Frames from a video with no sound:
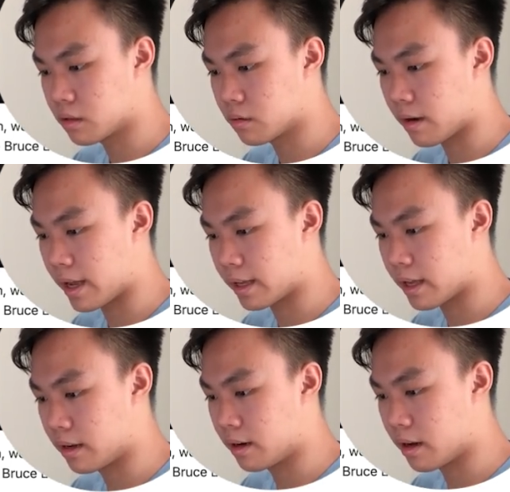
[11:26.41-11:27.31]
So I
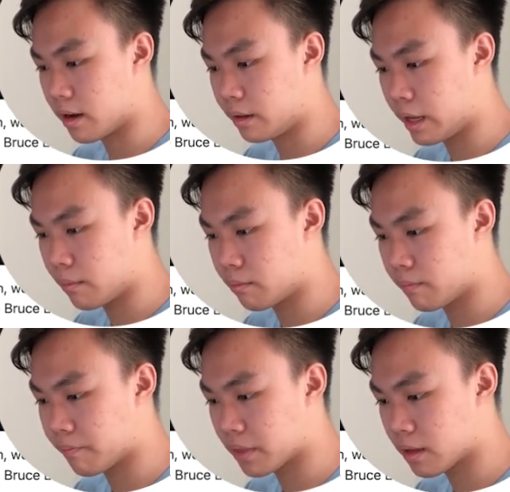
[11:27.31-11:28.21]
can
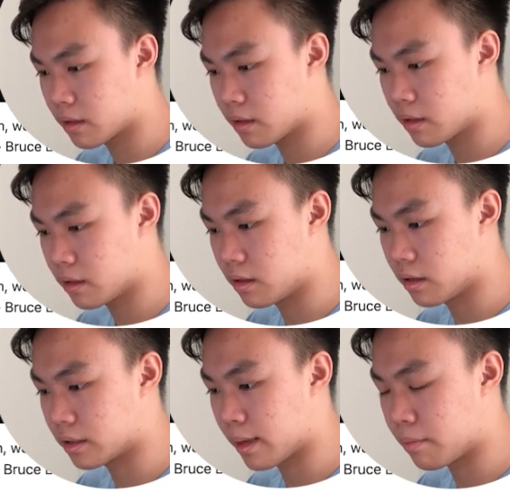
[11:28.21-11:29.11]
name
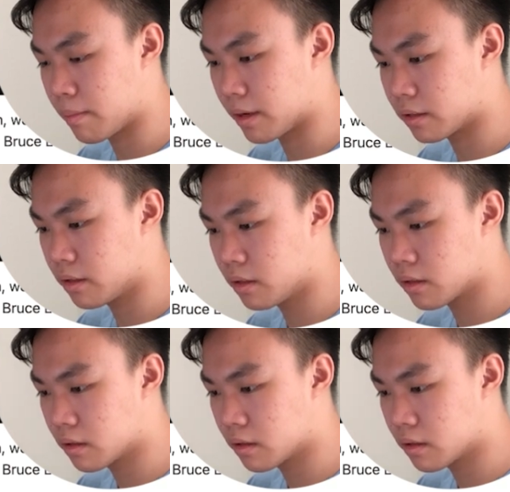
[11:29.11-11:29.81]
the template button